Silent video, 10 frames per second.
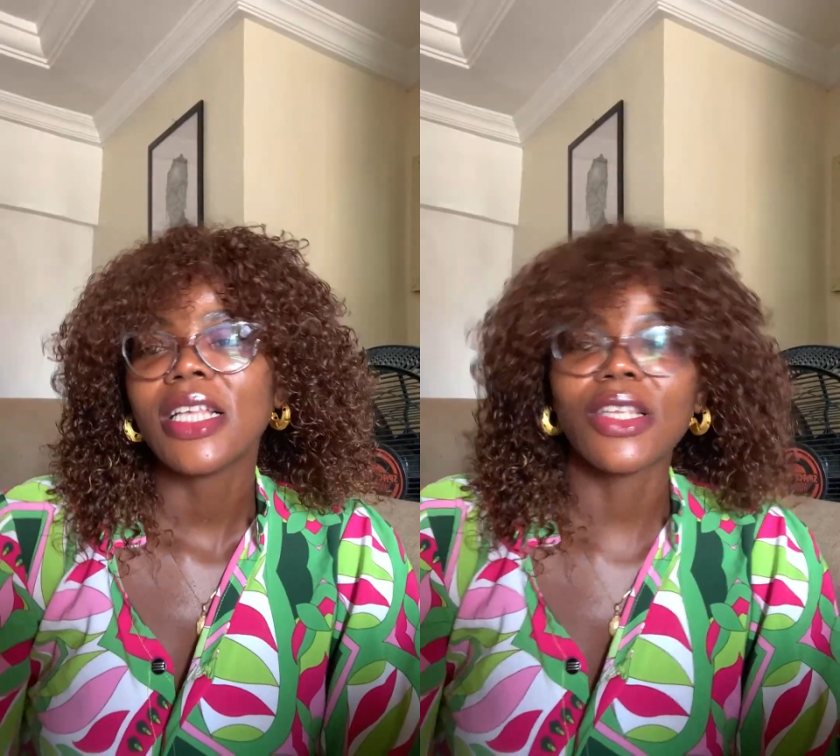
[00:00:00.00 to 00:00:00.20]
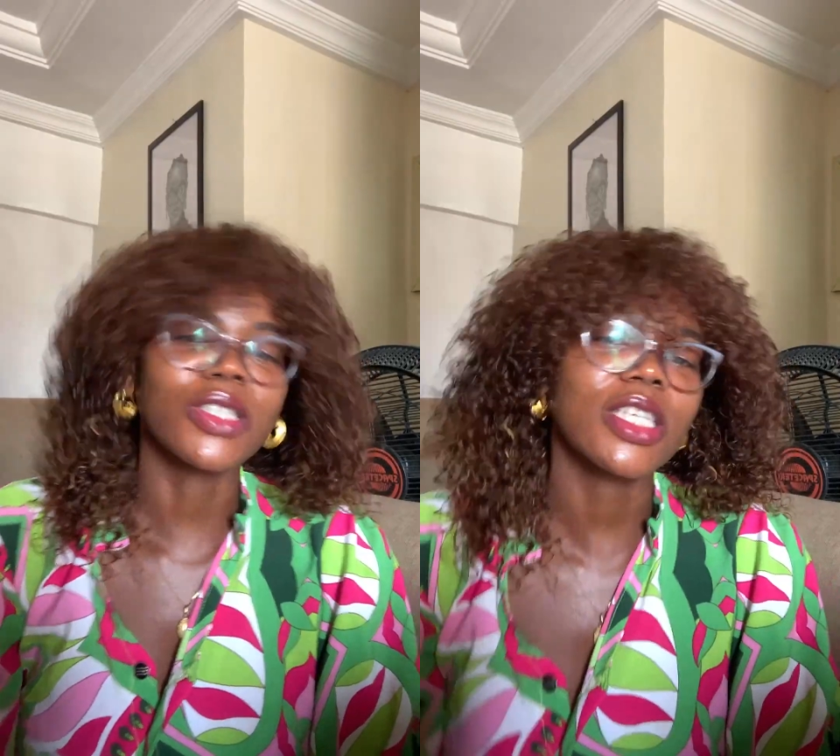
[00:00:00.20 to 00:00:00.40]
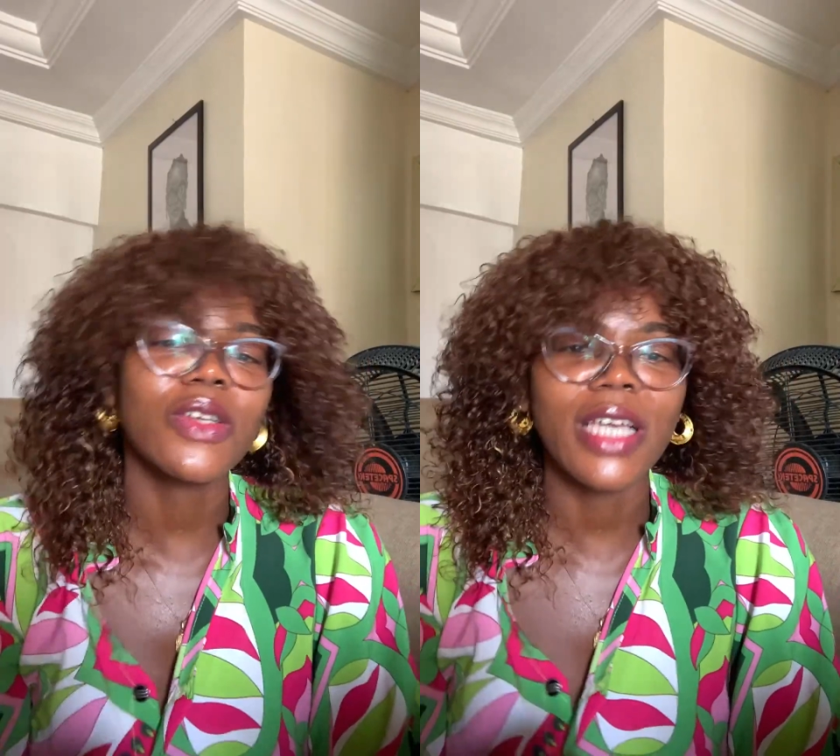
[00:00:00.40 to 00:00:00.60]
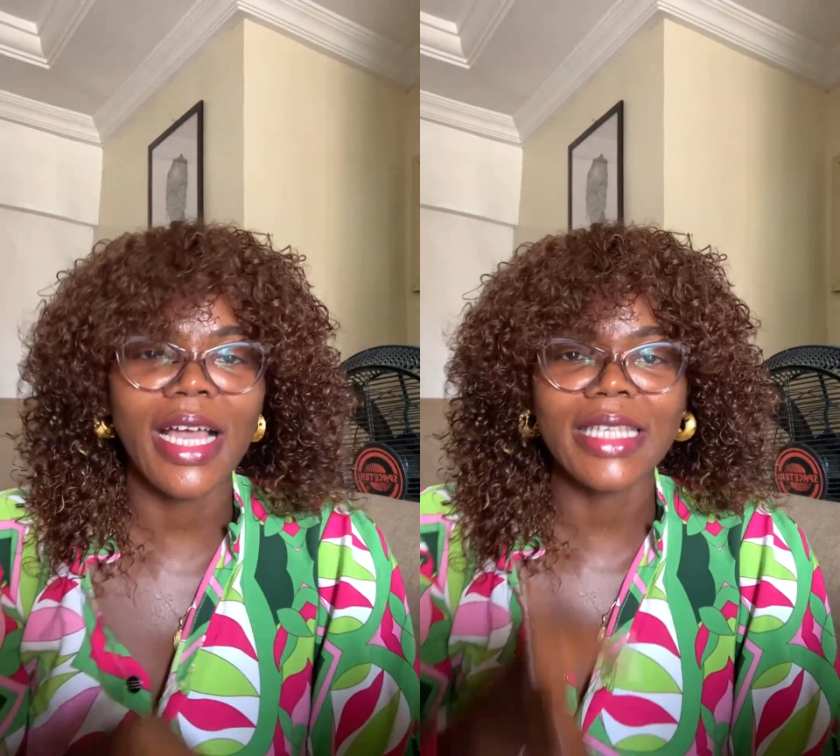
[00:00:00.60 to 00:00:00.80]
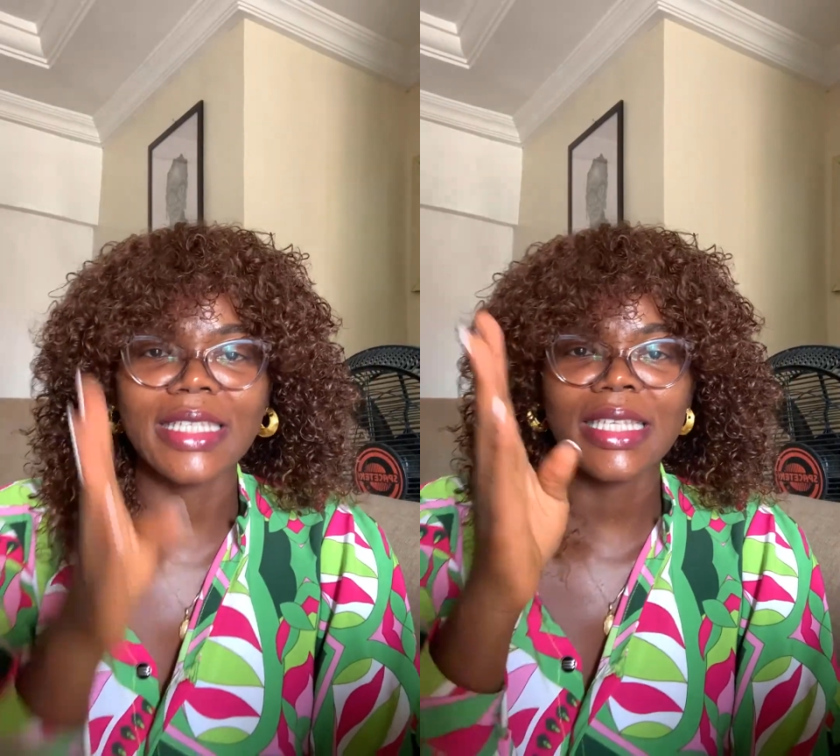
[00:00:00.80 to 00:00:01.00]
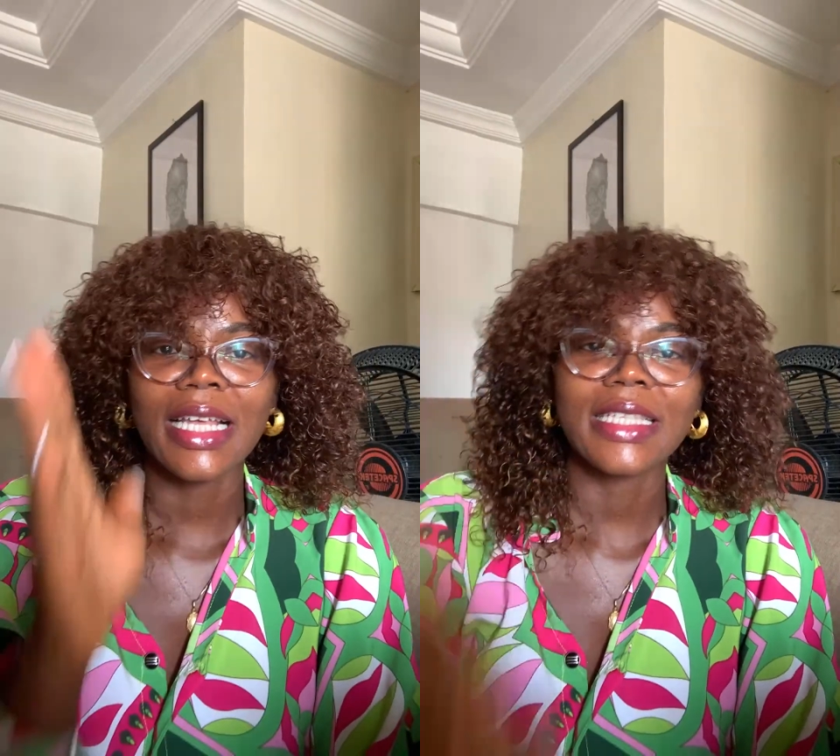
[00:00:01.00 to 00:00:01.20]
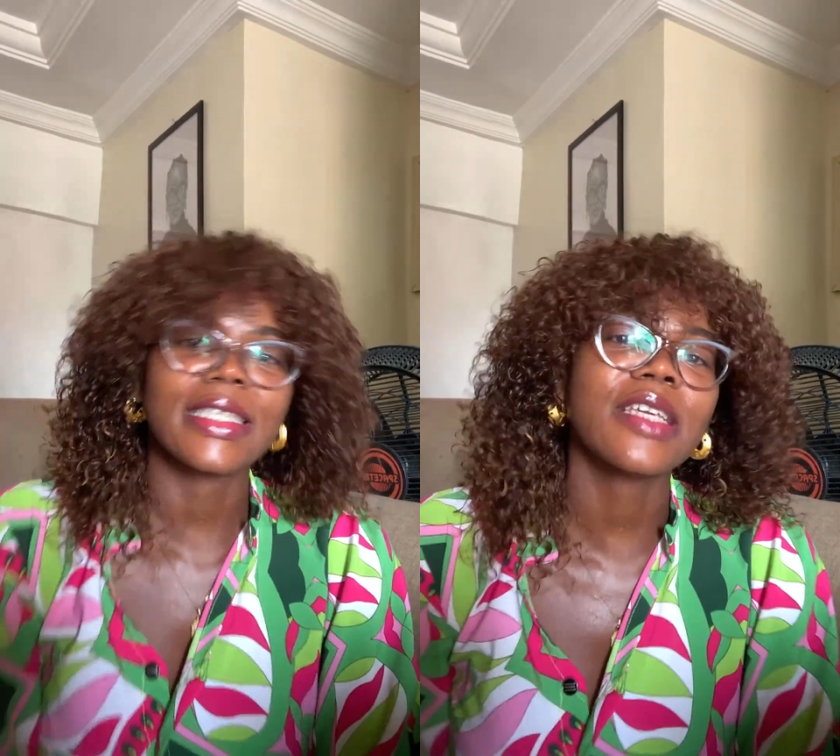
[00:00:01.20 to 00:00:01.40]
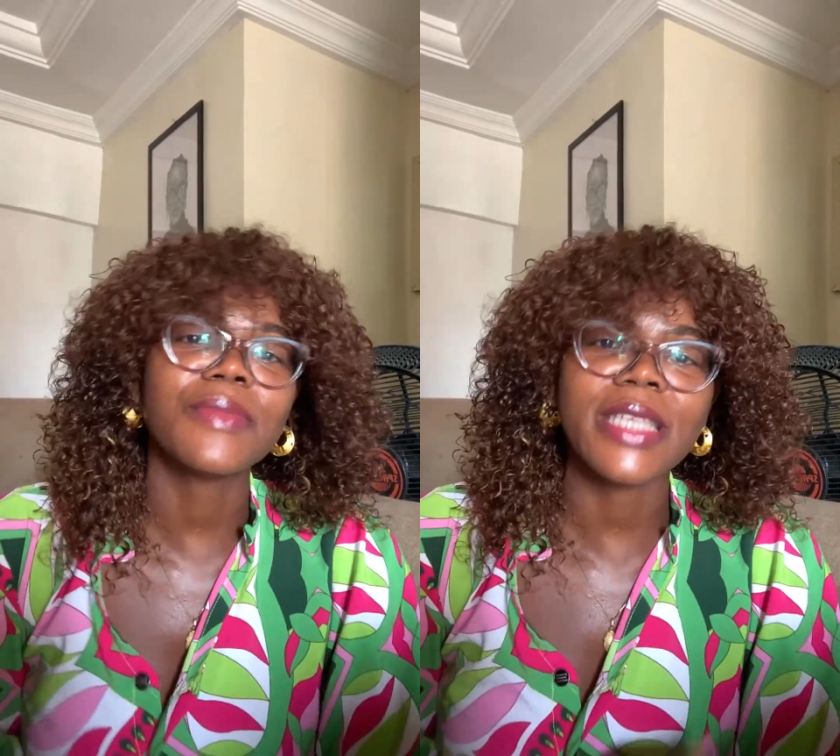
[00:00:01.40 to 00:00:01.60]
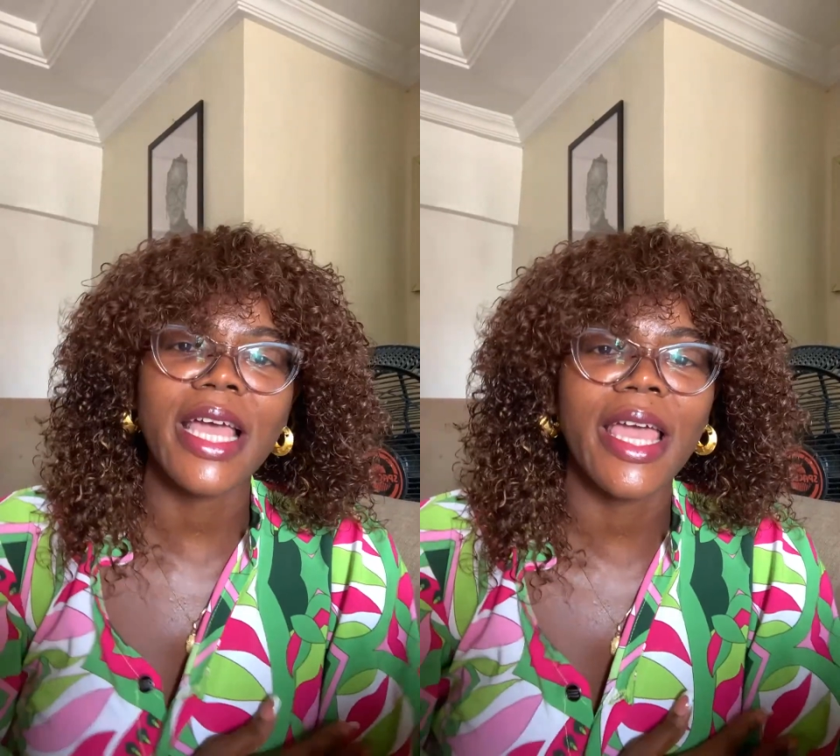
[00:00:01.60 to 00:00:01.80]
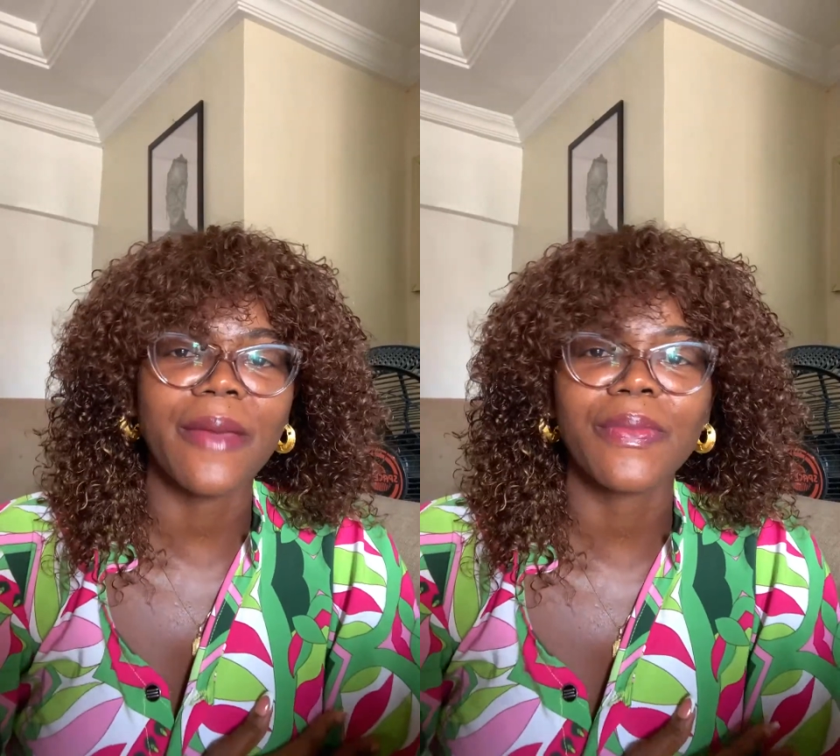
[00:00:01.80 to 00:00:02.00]
So see you guys same
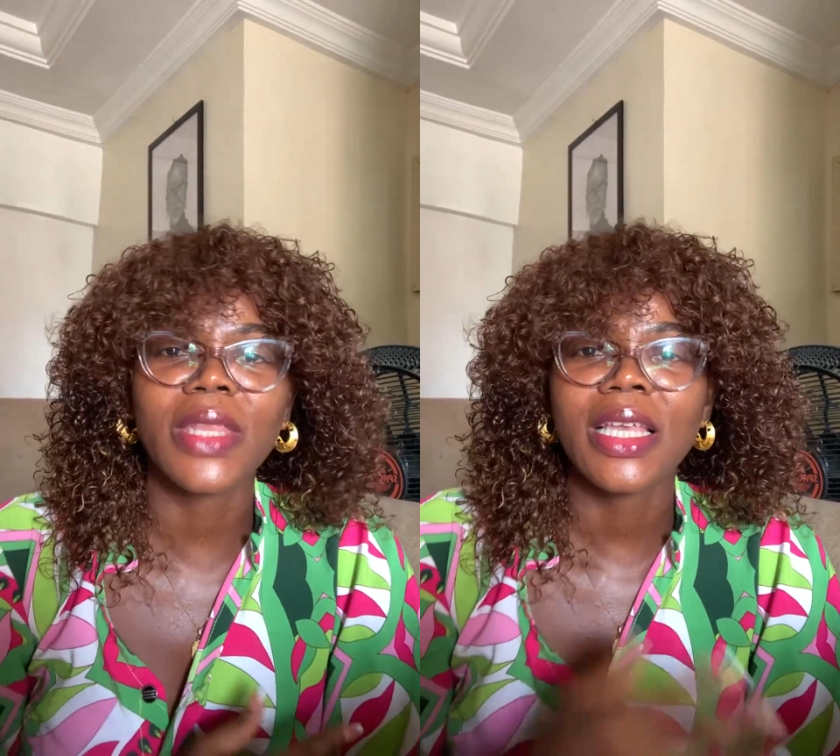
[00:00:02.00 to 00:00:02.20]
time